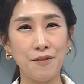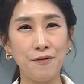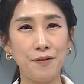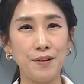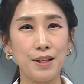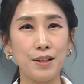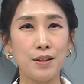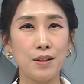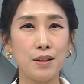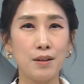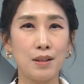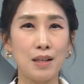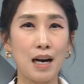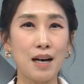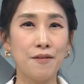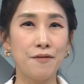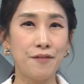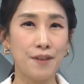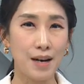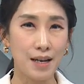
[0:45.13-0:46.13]
efforts to
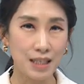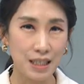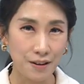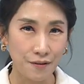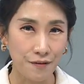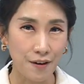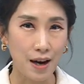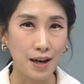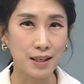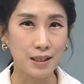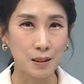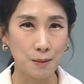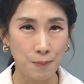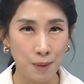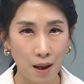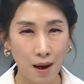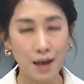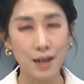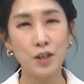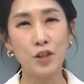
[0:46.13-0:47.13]
diversify
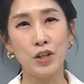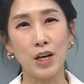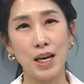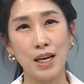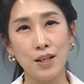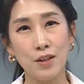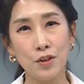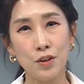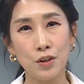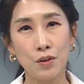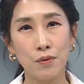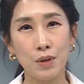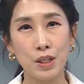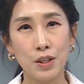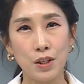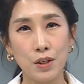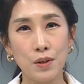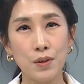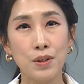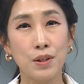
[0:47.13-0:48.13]
supply chains to
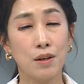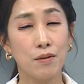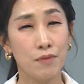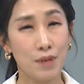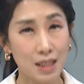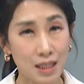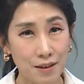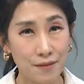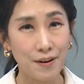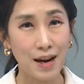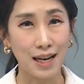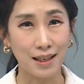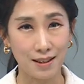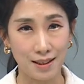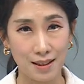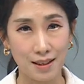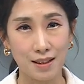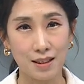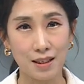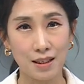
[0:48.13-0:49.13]
reduce risk
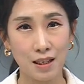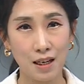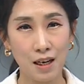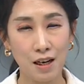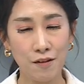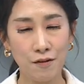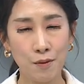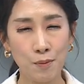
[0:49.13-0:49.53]
factors.